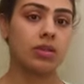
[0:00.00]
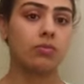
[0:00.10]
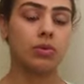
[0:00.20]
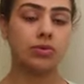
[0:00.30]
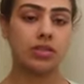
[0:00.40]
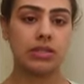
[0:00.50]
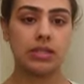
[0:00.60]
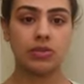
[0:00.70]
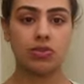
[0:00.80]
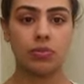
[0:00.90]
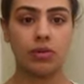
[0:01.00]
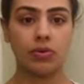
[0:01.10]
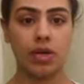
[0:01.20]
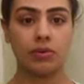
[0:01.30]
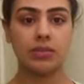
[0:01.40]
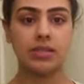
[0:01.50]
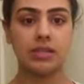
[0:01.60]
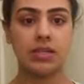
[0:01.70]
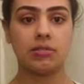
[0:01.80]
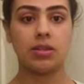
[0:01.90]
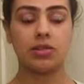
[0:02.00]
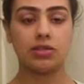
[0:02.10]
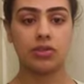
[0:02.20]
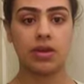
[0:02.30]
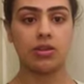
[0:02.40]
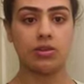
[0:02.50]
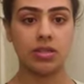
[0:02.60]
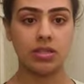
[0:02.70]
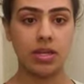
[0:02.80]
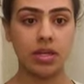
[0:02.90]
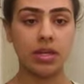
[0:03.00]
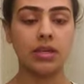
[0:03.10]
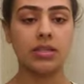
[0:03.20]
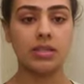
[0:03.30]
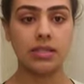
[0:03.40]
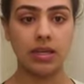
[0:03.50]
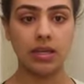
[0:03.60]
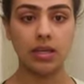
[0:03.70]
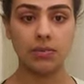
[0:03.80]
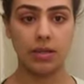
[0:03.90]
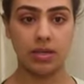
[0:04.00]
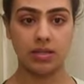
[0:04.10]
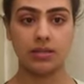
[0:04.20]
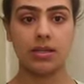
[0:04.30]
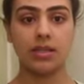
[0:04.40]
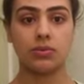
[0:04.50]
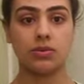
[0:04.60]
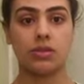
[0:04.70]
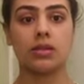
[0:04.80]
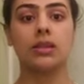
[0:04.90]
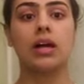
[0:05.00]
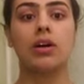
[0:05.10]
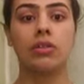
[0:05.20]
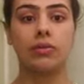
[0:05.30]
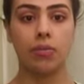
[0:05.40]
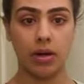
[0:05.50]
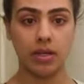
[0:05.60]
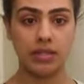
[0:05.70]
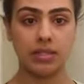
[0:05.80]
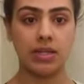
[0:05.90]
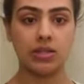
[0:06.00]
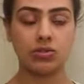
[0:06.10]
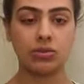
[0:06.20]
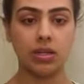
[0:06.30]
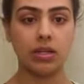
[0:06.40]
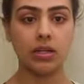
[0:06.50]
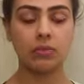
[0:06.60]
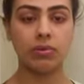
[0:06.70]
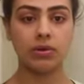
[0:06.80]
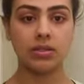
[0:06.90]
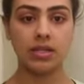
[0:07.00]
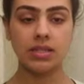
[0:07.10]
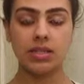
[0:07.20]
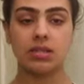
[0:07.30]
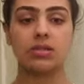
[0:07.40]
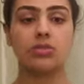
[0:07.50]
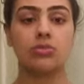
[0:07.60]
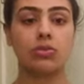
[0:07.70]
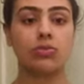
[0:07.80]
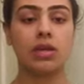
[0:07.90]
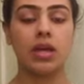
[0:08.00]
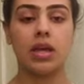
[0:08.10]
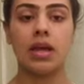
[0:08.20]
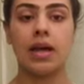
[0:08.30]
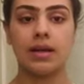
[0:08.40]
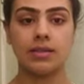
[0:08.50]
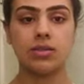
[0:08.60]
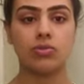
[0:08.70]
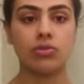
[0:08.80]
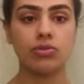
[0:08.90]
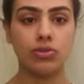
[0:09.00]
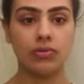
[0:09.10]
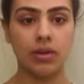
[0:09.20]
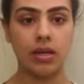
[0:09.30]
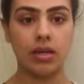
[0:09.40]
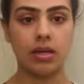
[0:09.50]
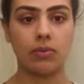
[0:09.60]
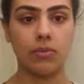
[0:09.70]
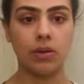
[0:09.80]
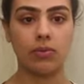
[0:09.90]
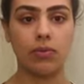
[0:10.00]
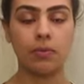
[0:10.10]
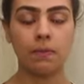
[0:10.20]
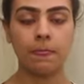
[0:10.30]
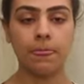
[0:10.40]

the most essential mineral I would say to make sure that you're intaking is zinc, because that's what's going to allow the body's natural healing process, and it's known as the rejuvenating mineral.